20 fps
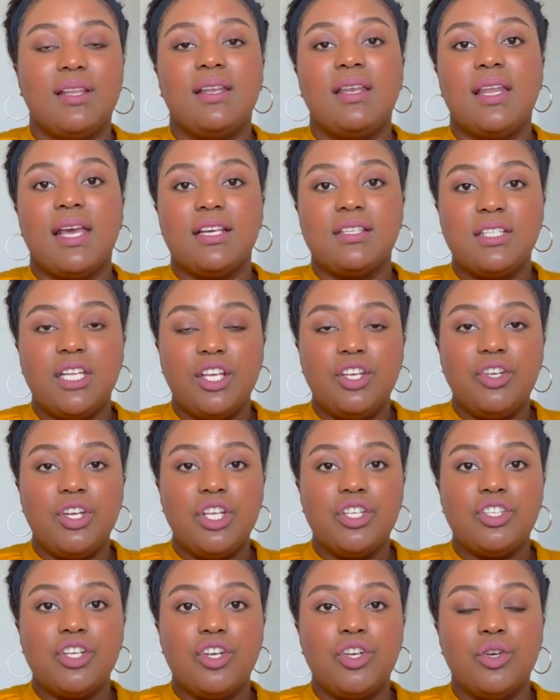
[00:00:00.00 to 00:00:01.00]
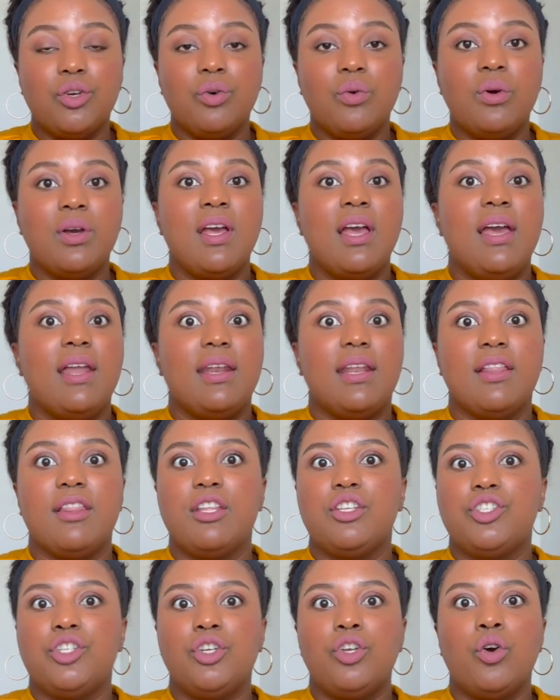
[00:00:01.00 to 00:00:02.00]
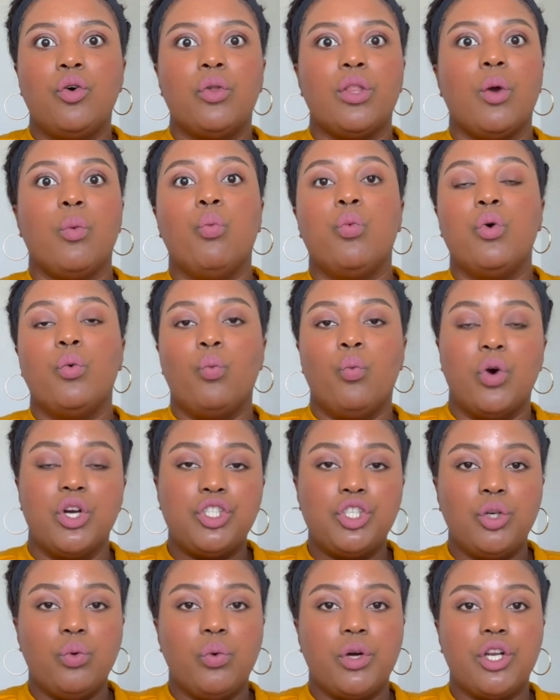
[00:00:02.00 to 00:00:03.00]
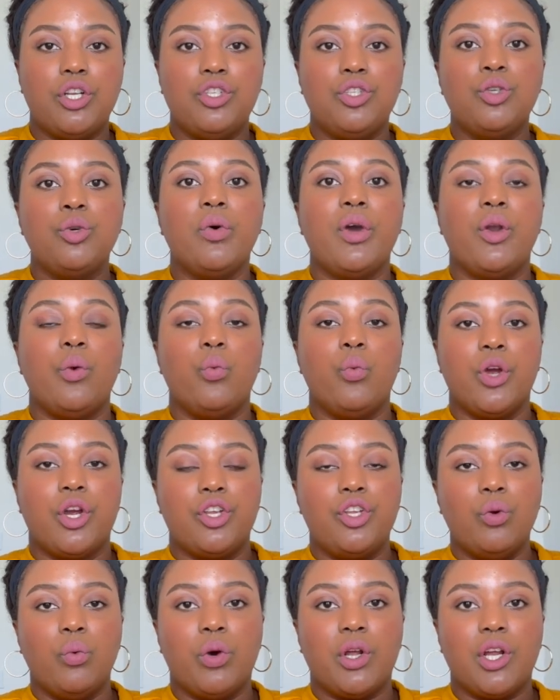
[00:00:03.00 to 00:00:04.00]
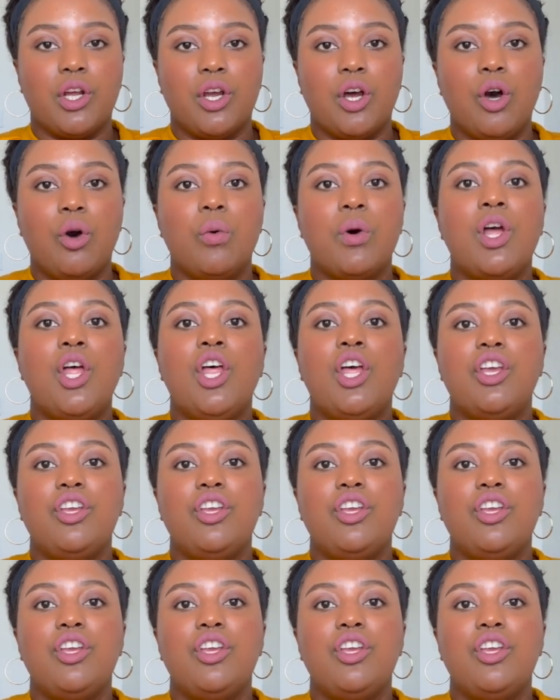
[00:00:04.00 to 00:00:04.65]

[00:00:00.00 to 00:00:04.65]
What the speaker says: The next thing you need to do, now that you know that what you wanna do and where you wanna go,